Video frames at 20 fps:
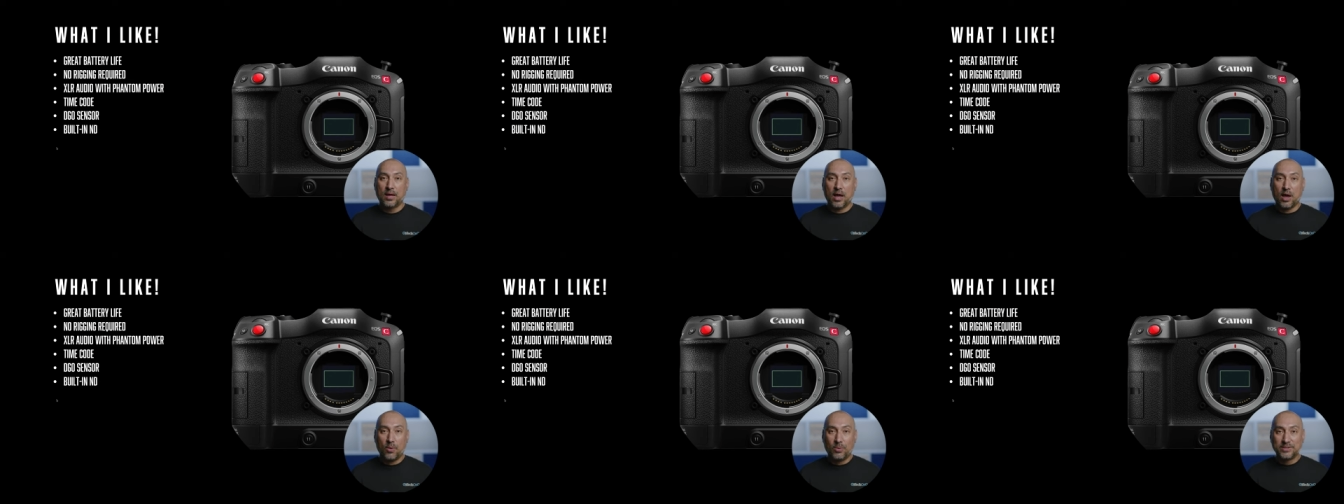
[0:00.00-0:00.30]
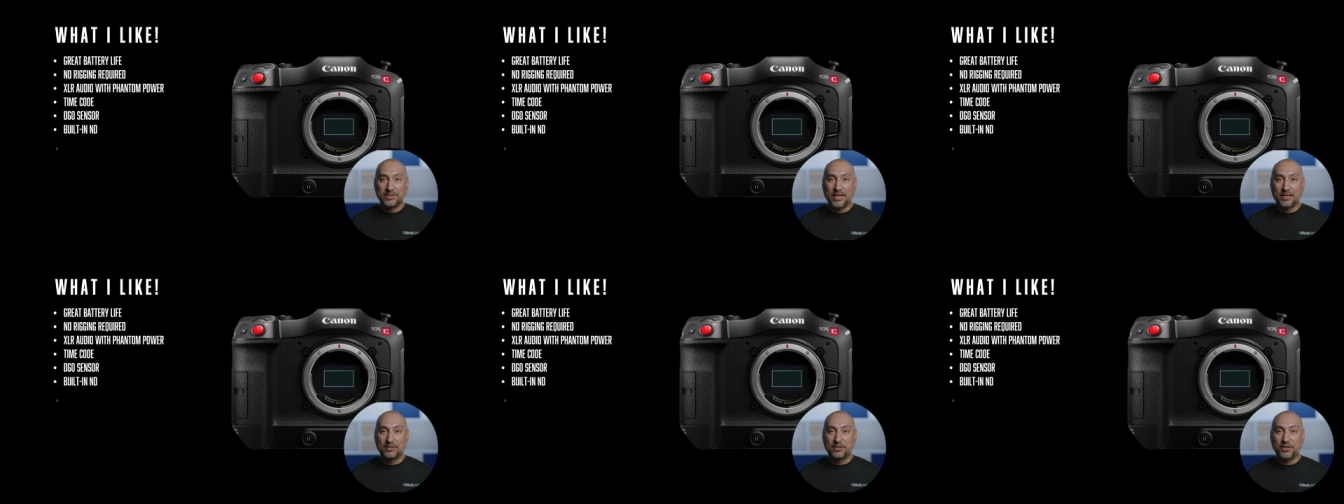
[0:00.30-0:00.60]
I
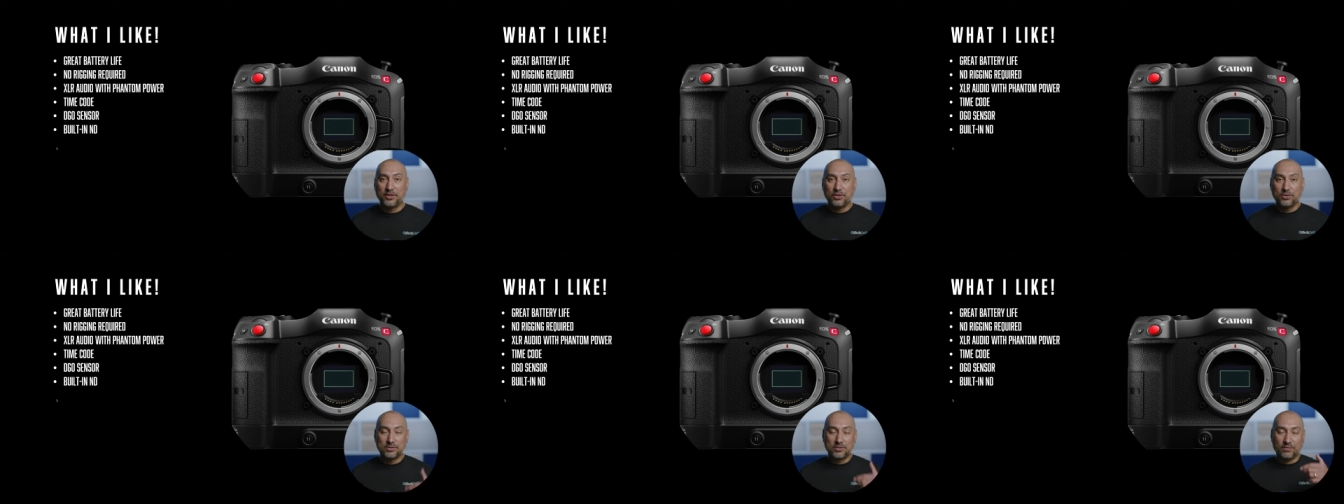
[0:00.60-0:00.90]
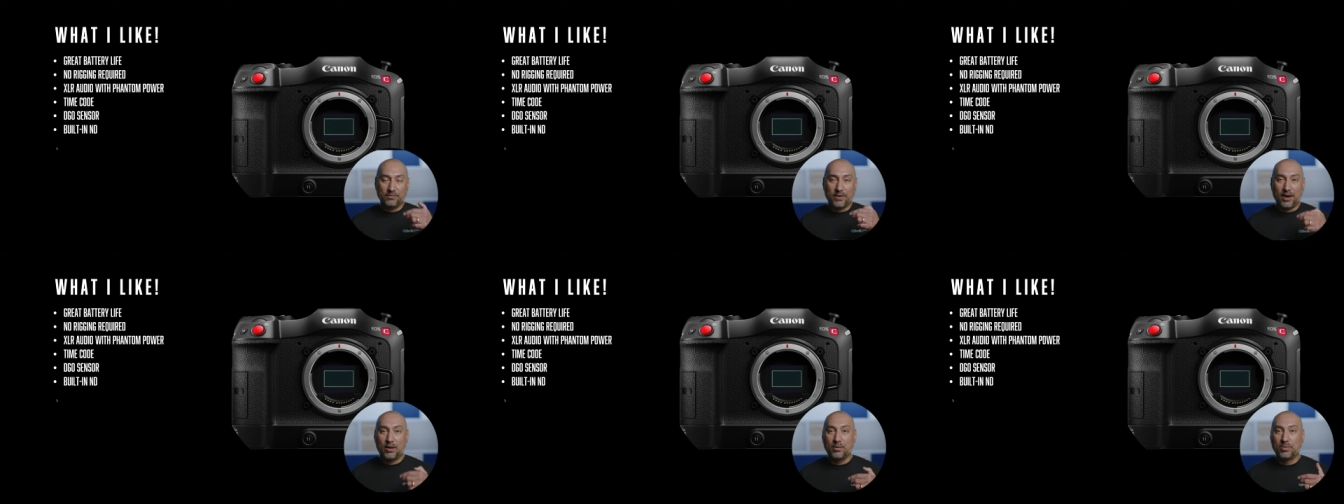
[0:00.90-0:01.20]
always had to use a
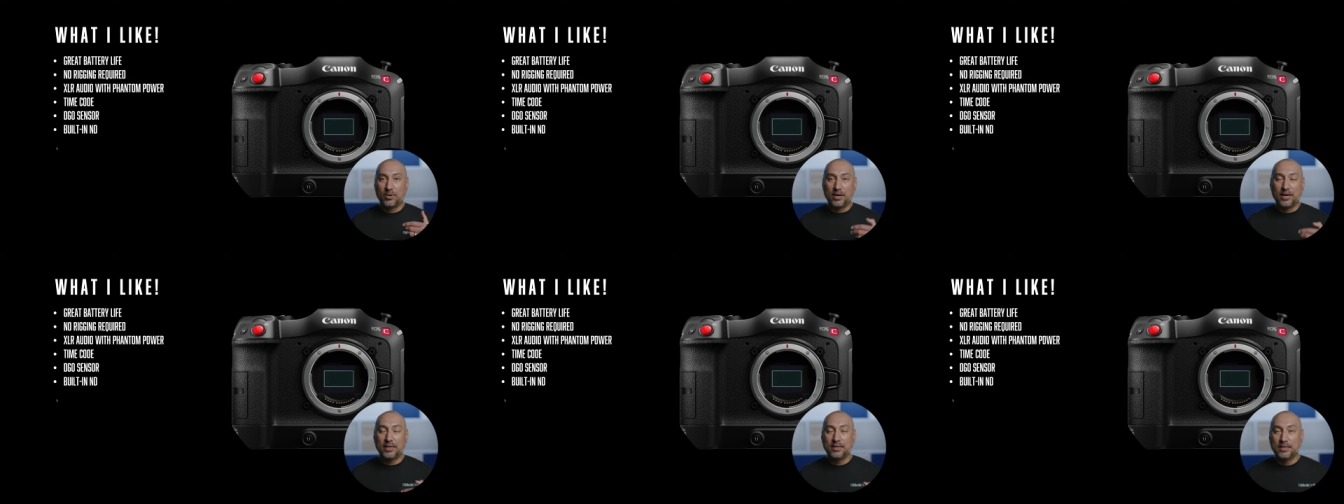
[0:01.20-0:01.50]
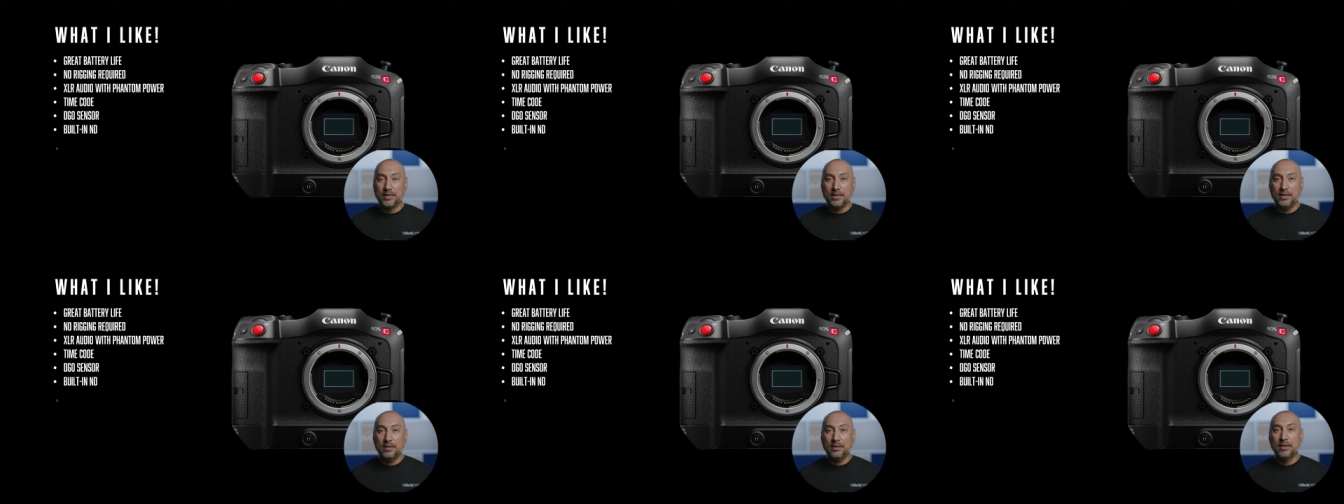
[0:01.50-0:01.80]
variable
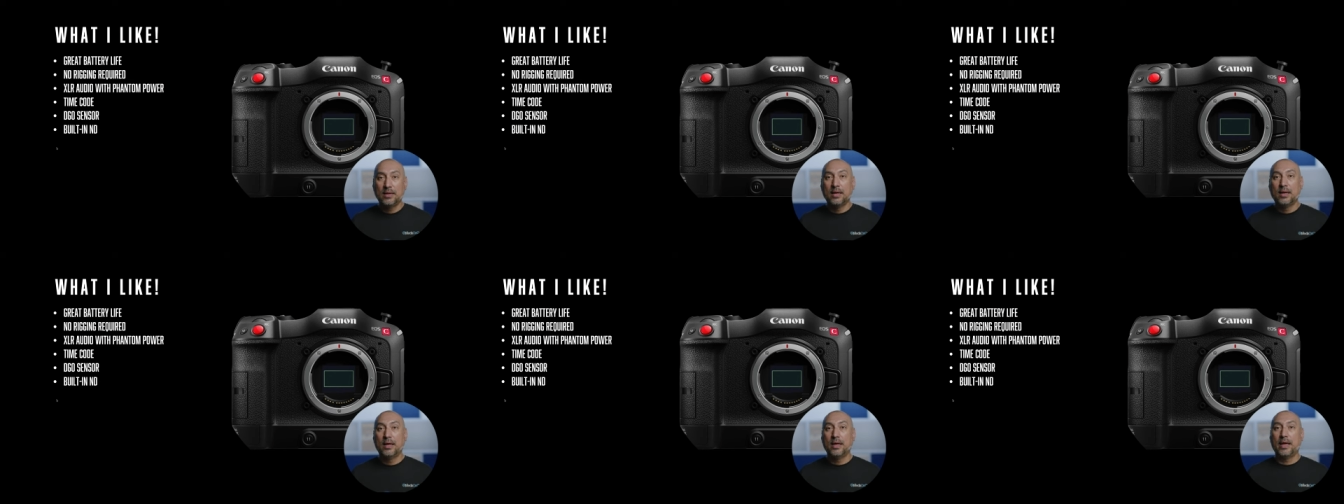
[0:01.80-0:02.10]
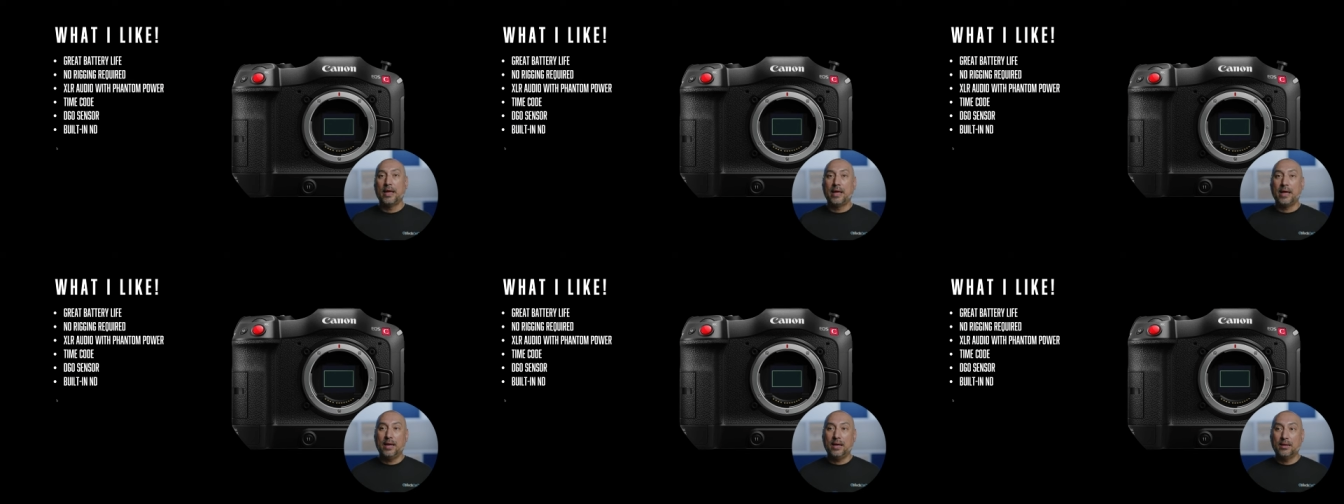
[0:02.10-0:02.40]
ND.
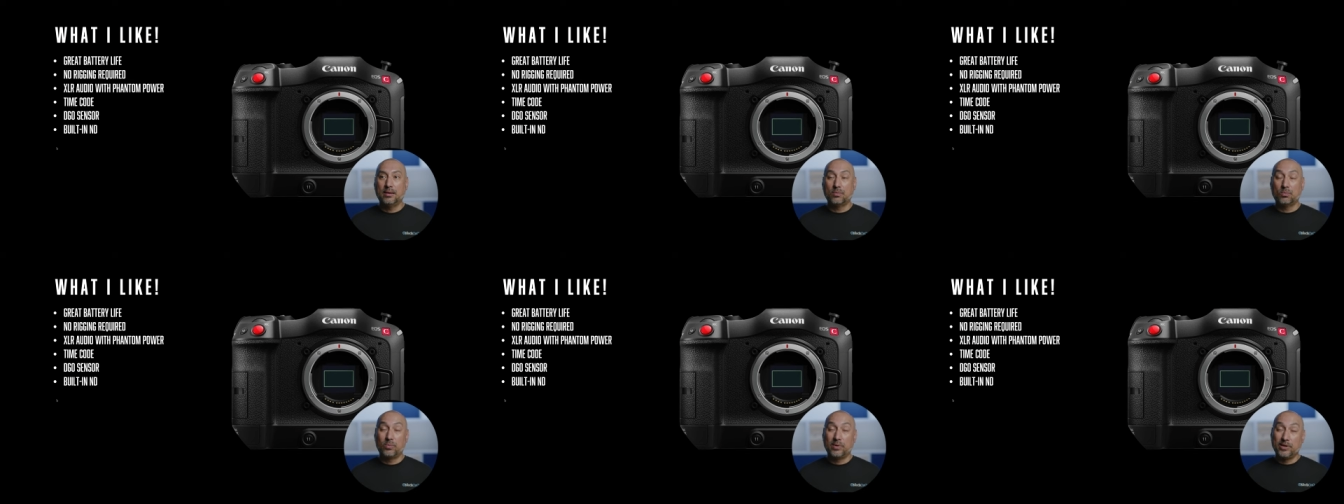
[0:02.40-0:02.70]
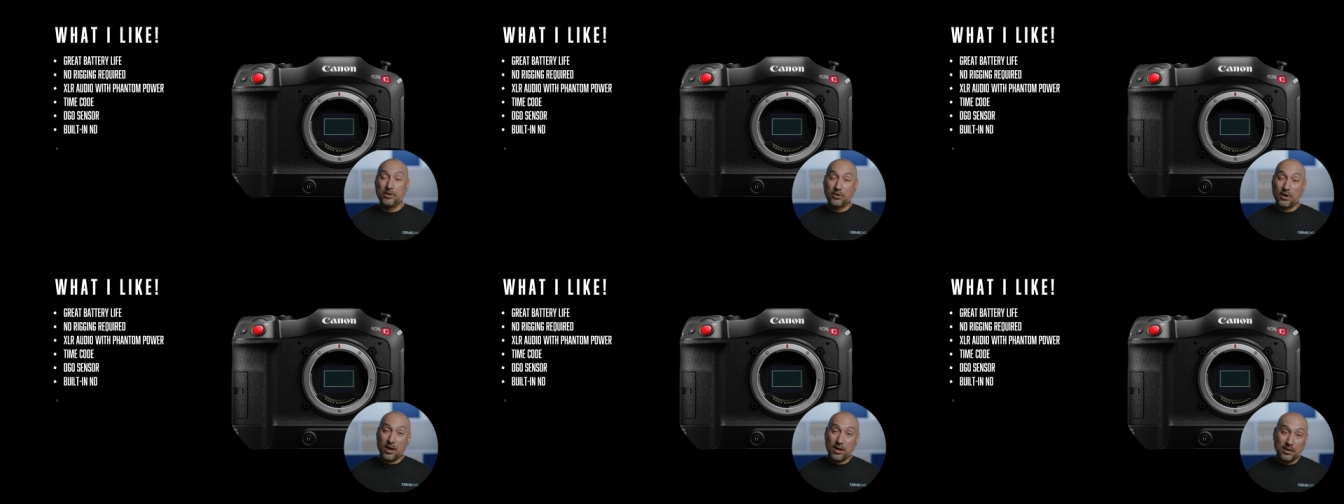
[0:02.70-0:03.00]
And
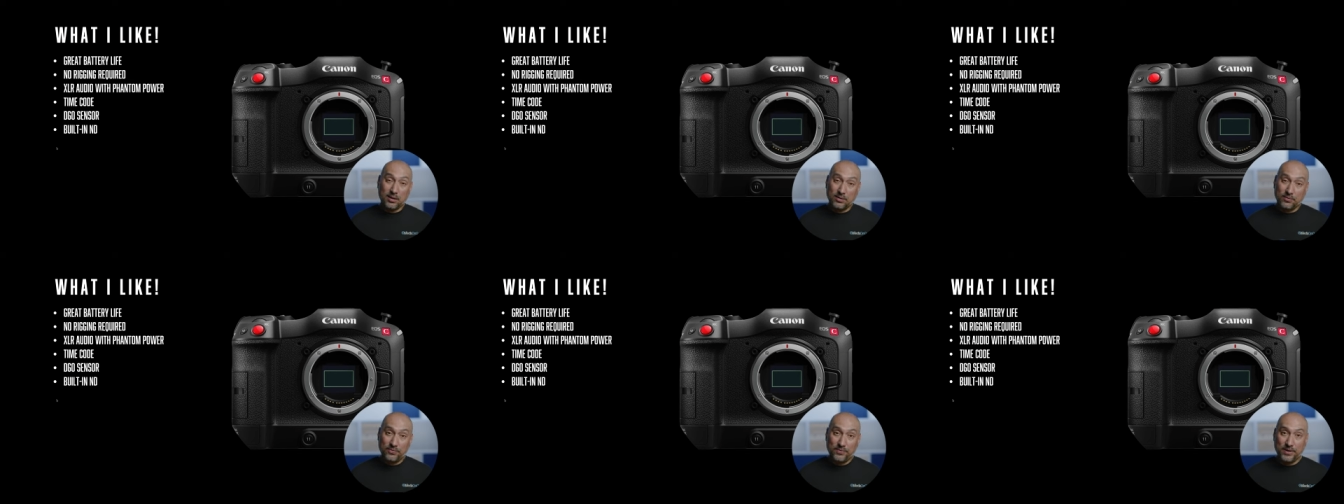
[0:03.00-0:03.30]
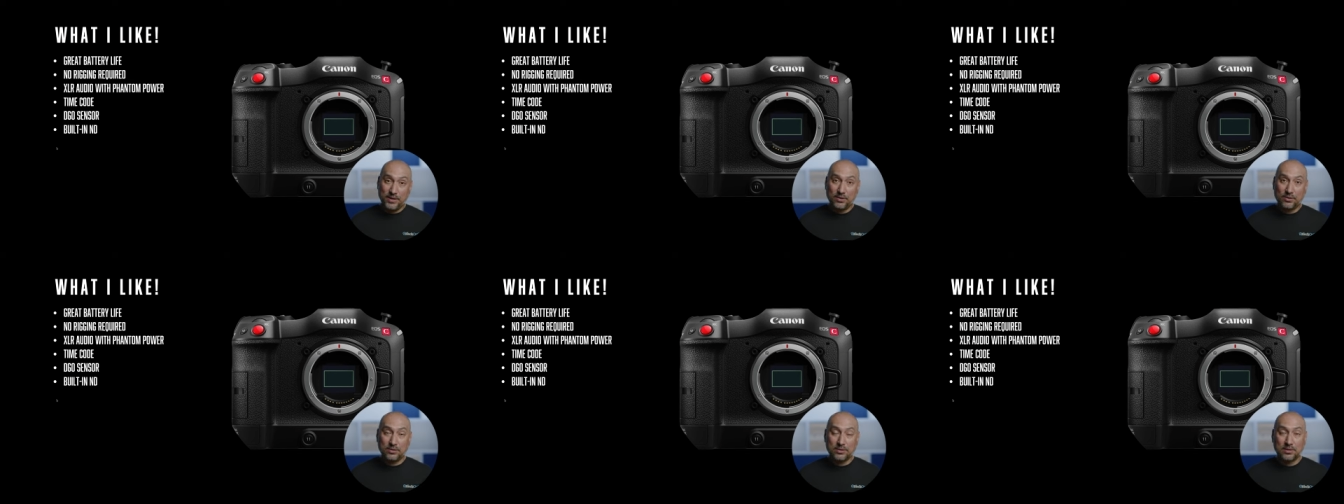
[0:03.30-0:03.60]
when you're out in the
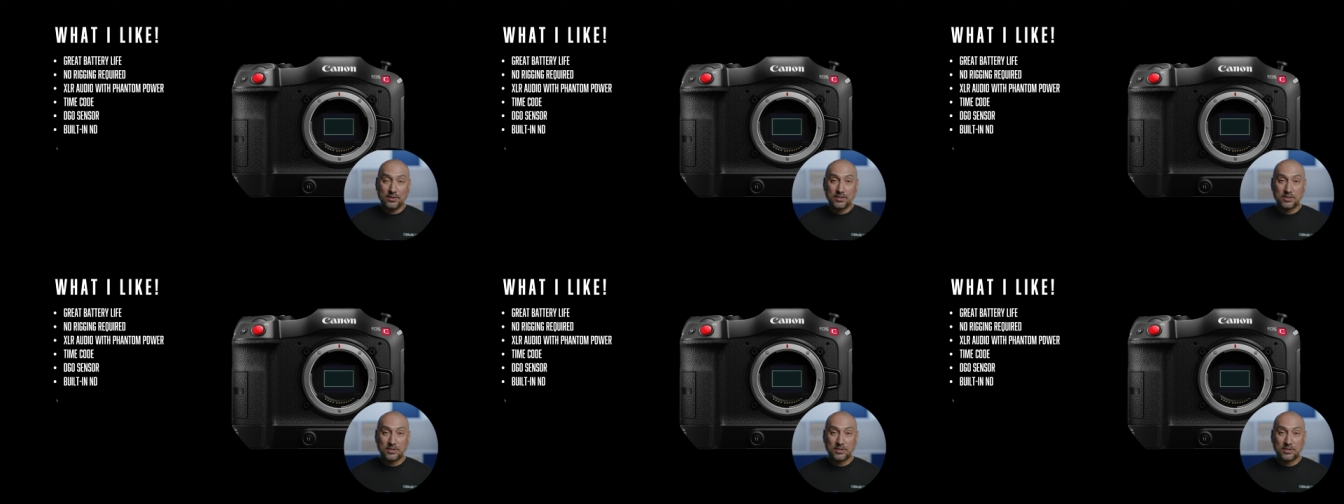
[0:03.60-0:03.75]
field,